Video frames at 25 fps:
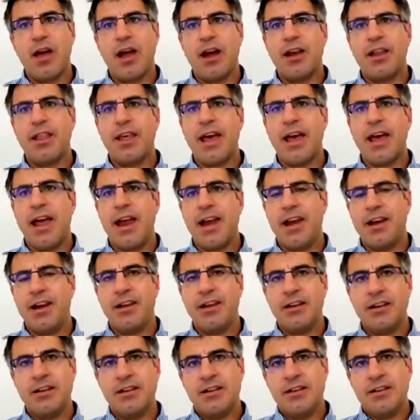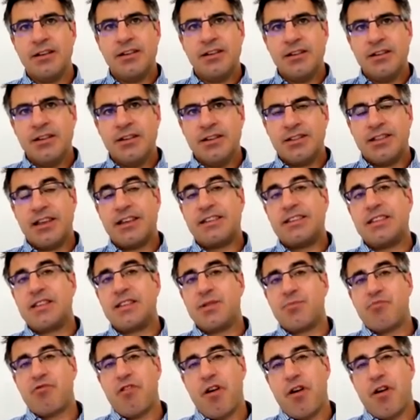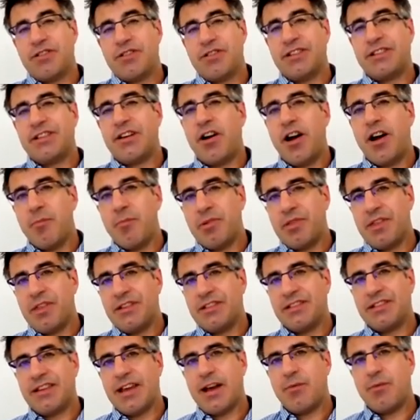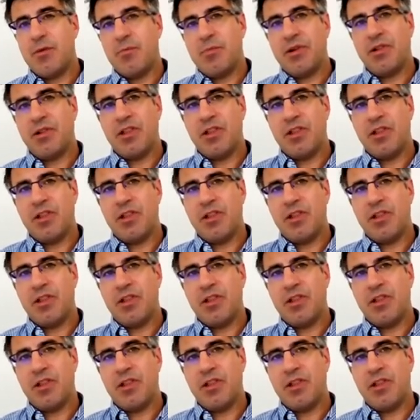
And then this is the prototype, but this is how we